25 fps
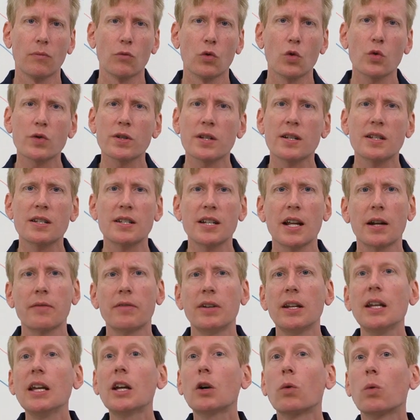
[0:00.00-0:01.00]
Suppose instead
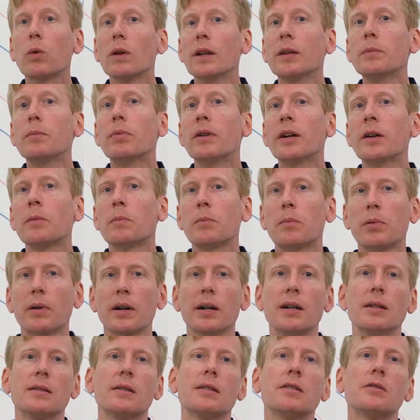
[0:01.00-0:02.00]
of an equilibrium
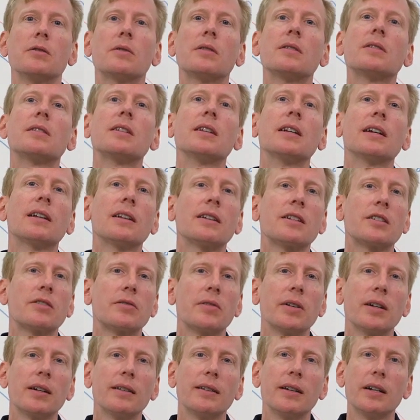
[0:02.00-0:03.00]
price, as you can see
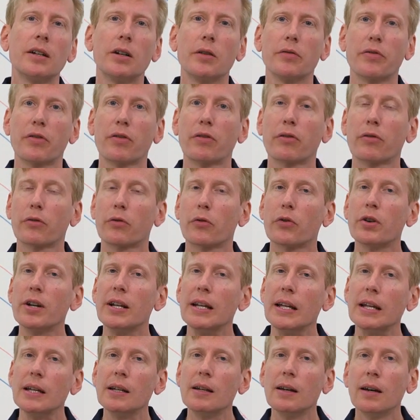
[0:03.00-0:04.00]
illustrated there, of
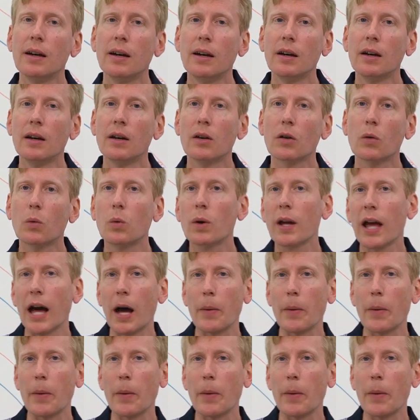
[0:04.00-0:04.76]
3, we